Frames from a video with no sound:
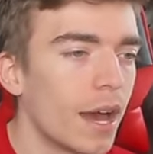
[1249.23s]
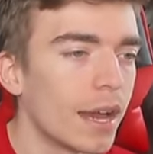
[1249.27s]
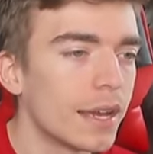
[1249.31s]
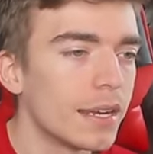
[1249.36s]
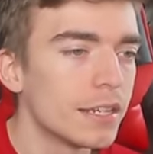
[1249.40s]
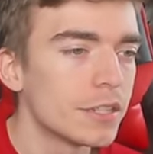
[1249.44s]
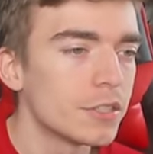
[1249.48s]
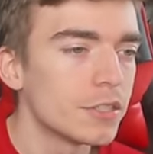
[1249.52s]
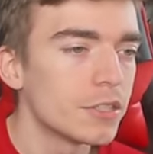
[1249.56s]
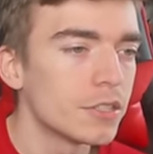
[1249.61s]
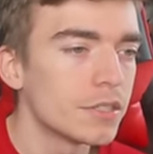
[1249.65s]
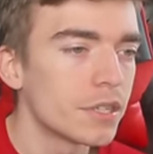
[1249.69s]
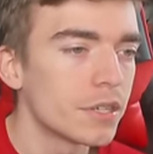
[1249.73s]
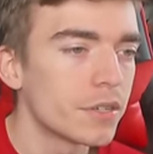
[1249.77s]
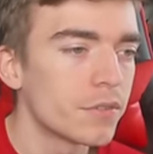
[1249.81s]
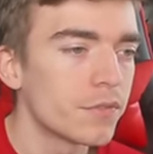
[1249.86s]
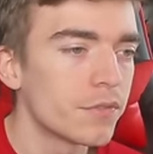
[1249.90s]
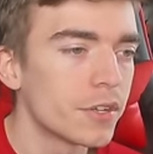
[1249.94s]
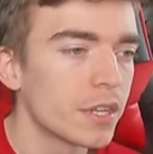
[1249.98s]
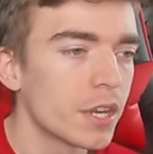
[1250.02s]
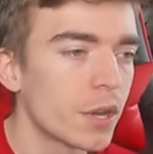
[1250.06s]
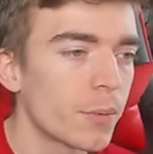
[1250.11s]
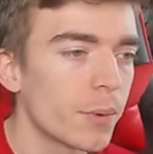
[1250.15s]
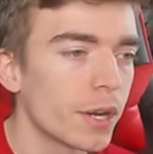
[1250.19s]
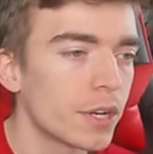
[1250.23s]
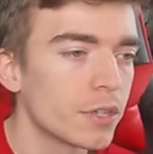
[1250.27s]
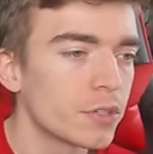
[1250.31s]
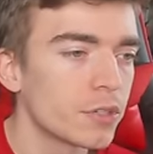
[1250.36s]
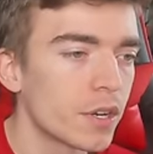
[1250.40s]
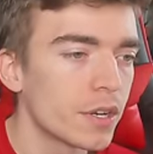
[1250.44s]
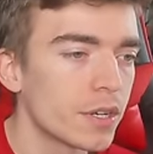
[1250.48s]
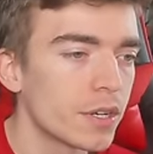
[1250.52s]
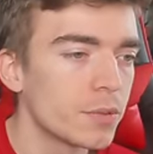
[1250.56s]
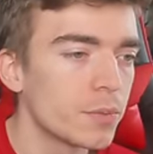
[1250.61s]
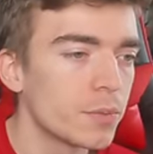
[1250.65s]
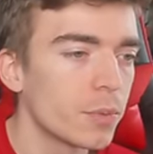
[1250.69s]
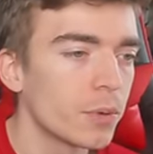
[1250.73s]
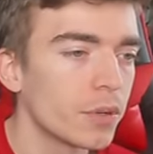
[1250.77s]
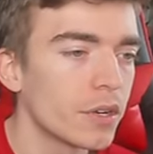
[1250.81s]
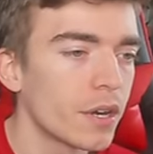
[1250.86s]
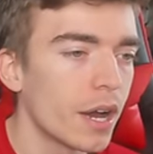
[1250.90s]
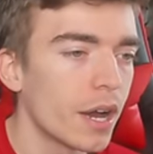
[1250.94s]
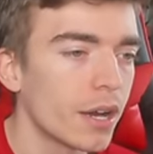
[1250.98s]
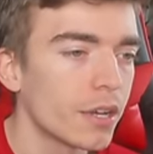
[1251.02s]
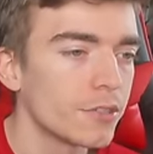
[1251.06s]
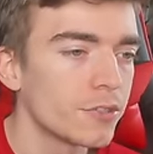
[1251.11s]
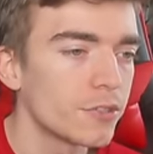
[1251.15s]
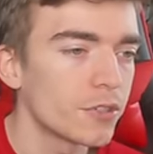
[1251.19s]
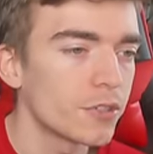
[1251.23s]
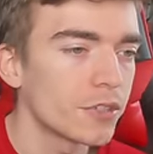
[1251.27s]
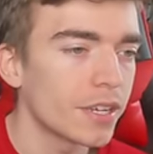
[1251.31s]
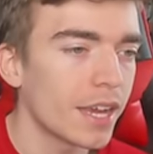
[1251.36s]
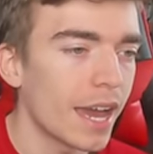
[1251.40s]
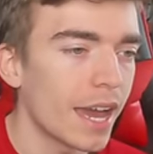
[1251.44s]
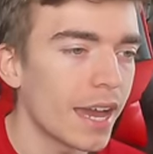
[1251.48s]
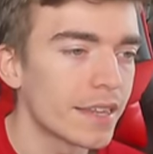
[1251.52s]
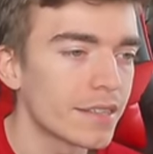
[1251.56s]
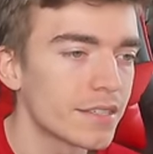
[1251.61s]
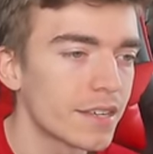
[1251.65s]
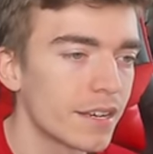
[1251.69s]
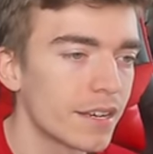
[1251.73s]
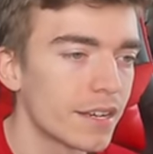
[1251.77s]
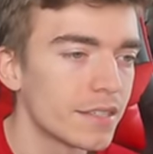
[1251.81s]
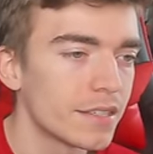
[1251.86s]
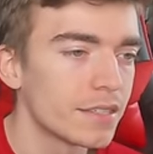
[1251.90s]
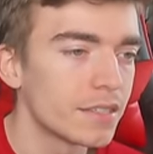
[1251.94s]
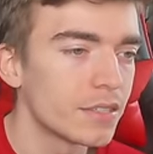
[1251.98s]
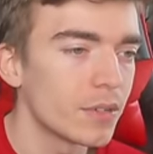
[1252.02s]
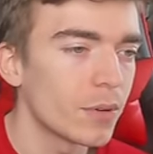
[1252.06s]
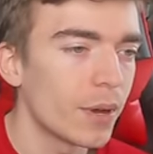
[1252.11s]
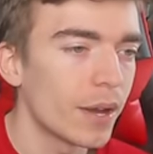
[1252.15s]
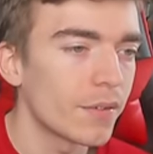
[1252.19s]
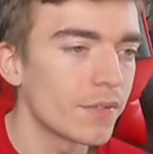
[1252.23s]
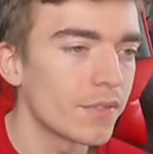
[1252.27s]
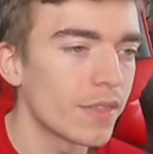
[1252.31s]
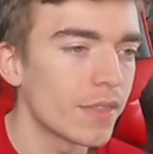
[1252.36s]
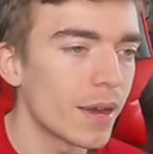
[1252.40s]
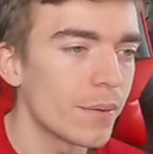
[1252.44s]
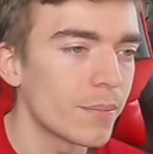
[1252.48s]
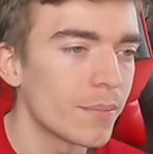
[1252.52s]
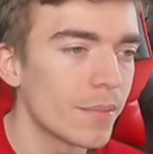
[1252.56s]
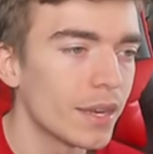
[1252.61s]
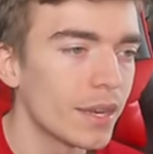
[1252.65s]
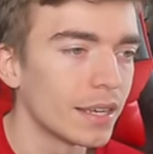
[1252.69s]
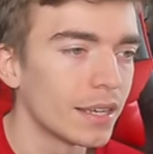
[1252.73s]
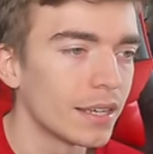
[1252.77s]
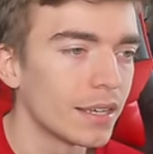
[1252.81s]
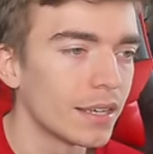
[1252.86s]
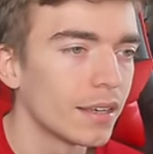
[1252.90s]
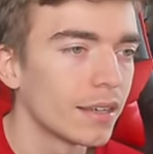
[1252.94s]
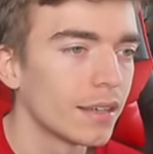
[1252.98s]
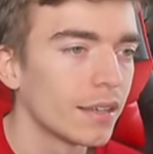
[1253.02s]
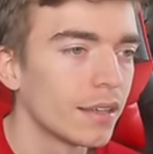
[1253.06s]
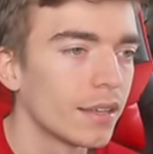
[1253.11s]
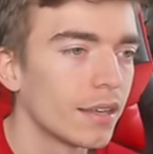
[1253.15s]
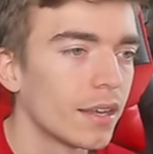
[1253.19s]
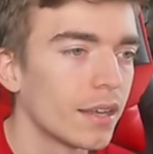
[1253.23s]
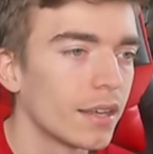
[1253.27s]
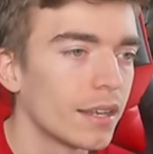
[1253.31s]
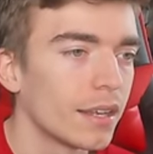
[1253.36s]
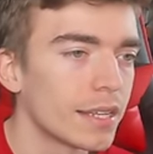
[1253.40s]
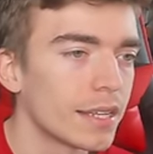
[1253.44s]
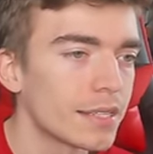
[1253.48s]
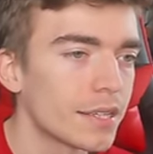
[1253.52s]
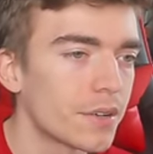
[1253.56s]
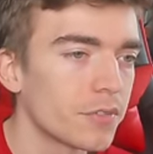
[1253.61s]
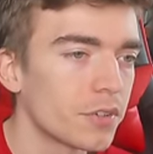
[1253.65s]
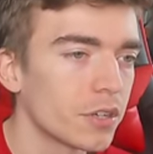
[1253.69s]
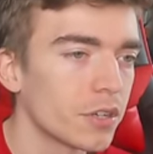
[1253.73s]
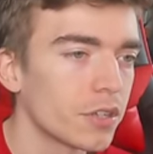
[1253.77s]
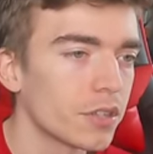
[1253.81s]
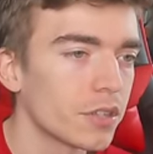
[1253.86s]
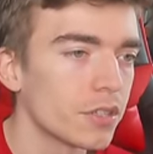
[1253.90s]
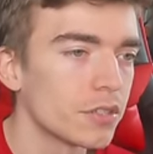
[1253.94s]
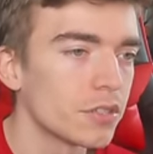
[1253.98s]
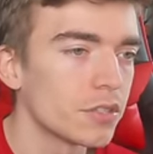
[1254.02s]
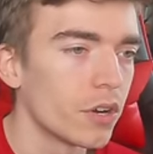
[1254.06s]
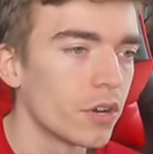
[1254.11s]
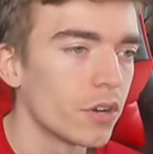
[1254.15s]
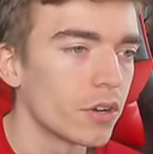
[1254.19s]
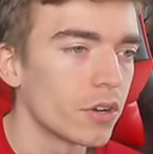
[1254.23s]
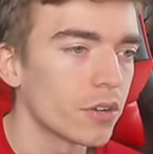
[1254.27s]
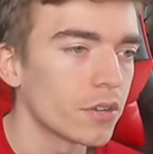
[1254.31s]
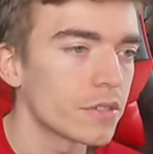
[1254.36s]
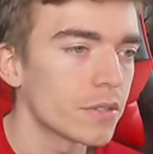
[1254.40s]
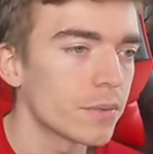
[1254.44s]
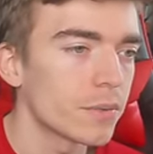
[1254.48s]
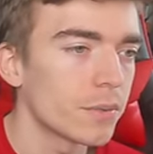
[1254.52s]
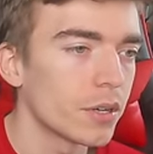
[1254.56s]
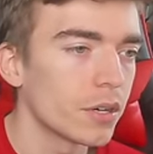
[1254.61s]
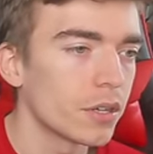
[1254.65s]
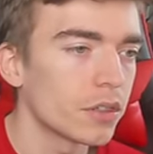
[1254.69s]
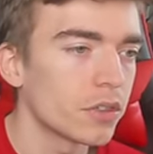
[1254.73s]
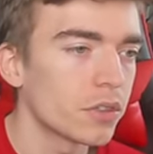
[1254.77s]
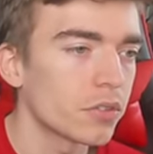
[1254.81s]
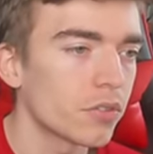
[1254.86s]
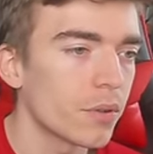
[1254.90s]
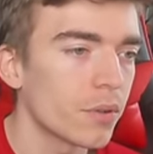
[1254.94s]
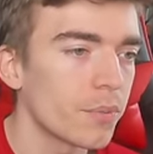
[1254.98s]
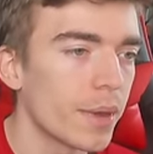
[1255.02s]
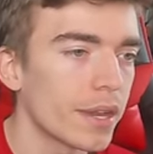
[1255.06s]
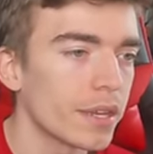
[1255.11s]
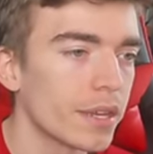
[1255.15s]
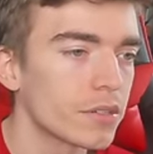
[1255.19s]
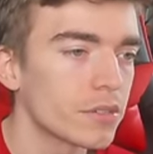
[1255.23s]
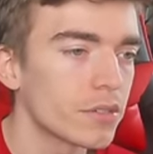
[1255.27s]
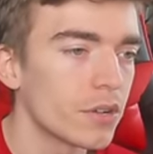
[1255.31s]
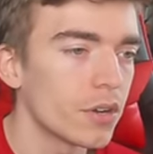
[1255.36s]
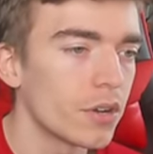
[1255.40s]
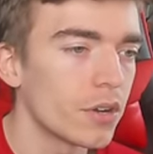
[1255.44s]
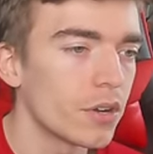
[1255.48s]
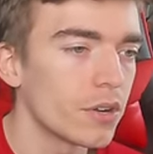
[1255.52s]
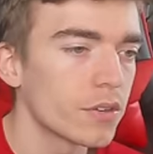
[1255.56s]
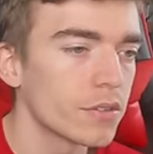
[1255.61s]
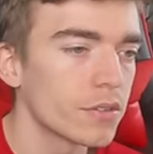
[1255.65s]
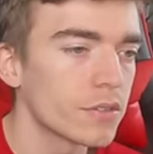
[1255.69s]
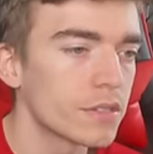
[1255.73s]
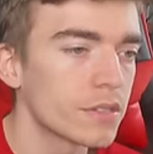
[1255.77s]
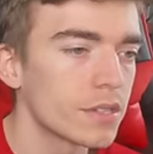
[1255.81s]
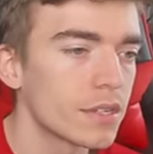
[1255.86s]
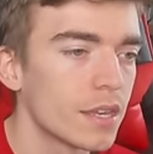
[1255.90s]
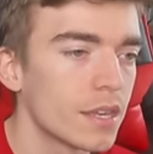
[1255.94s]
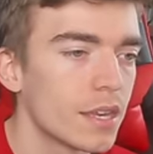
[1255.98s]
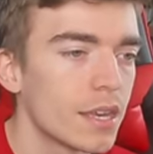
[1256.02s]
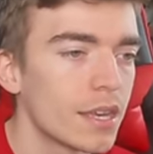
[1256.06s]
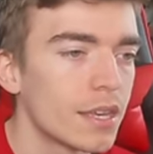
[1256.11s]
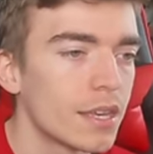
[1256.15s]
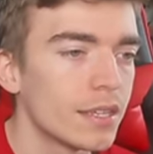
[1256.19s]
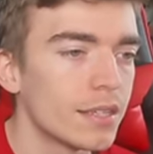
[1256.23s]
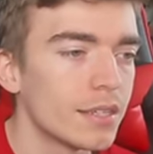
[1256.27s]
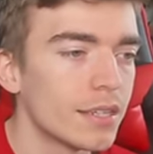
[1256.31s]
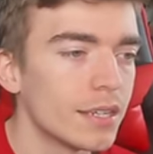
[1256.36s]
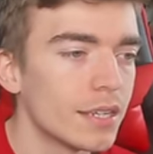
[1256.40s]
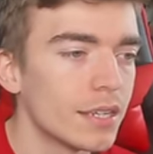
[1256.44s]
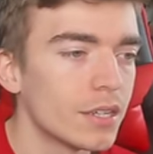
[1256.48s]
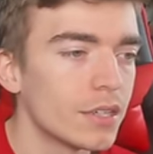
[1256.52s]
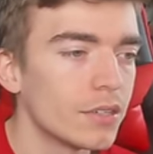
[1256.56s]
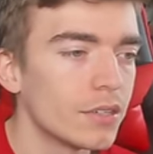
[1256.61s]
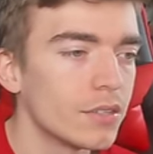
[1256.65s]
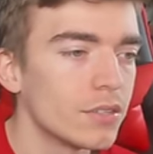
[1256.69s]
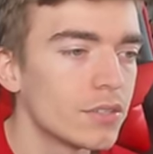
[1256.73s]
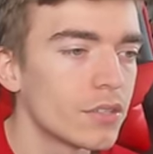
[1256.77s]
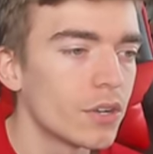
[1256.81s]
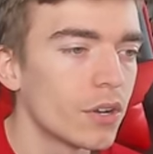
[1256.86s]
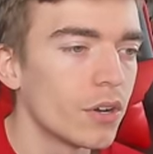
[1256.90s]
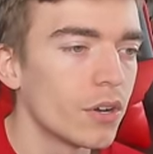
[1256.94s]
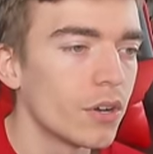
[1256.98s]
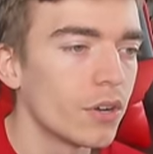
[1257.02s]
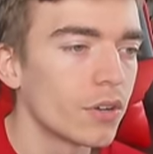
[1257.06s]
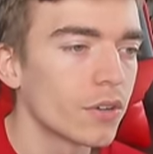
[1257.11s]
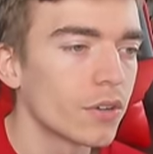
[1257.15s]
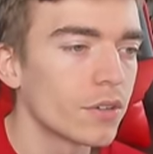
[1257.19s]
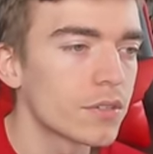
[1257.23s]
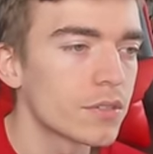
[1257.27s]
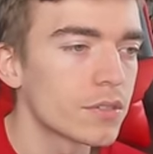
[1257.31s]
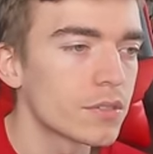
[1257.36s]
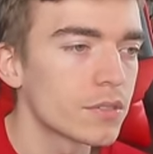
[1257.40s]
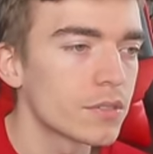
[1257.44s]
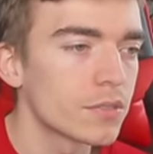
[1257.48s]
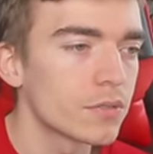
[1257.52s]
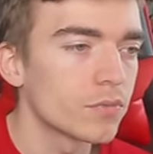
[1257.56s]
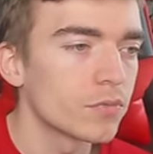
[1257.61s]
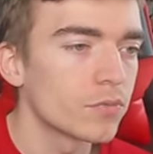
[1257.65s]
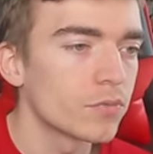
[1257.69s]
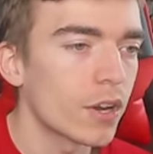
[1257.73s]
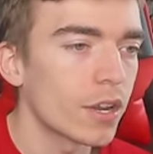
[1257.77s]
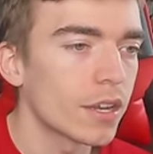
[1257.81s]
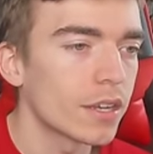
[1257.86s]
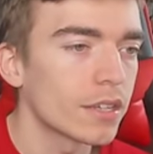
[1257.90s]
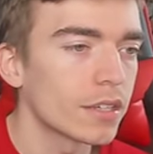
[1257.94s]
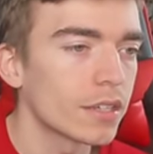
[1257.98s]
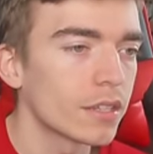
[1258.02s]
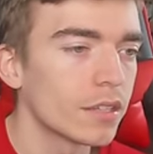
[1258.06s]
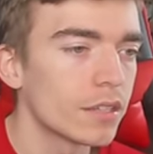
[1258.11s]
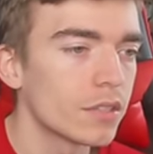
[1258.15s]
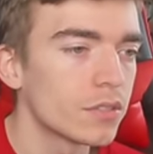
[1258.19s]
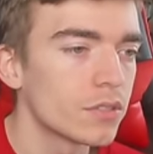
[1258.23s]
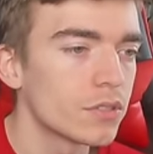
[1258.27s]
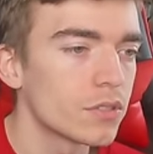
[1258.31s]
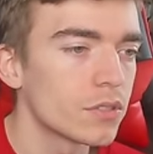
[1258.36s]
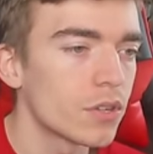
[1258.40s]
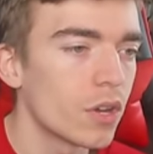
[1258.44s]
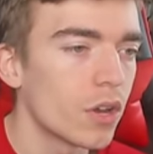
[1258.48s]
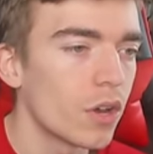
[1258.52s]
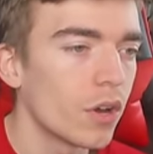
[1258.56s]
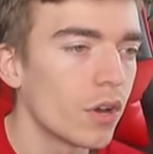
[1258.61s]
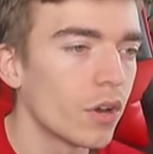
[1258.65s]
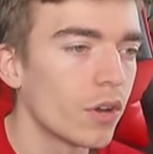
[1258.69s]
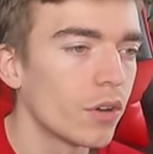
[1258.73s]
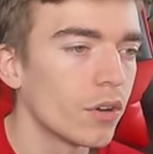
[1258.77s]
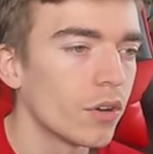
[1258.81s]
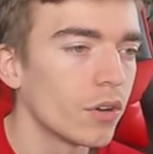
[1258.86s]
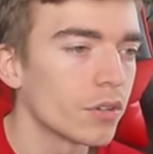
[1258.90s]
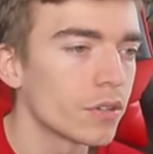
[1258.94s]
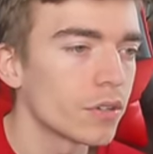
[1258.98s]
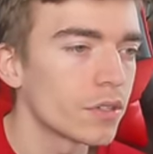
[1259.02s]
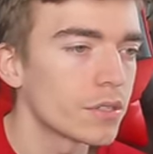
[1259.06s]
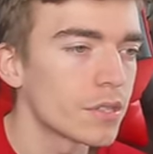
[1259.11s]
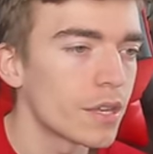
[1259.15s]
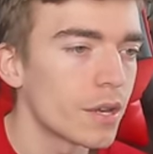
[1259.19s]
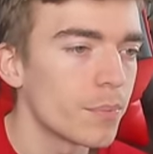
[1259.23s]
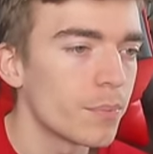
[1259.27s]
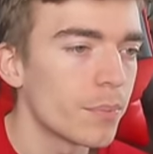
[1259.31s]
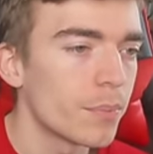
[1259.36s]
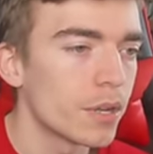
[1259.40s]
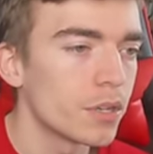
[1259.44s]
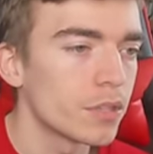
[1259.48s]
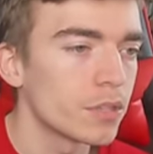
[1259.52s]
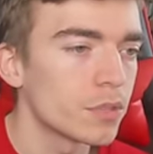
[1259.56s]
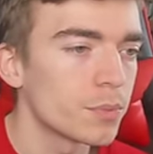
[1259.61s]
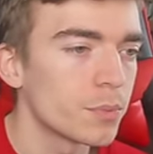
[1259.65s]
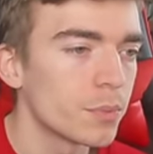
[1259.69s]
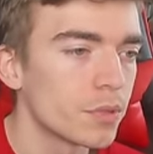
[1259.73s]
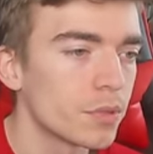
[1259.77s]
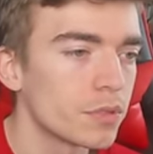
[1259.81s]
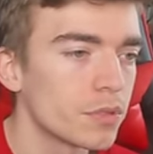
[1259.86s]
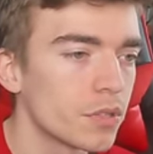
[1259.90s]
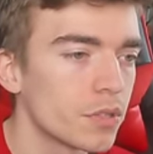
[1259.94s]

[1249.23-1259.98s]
I literally did a video where I traded 100 cats and I still have that many. Let's have a look at the dogs. We got 3 mega dogs, neon dogs, regular dogs, a bunch more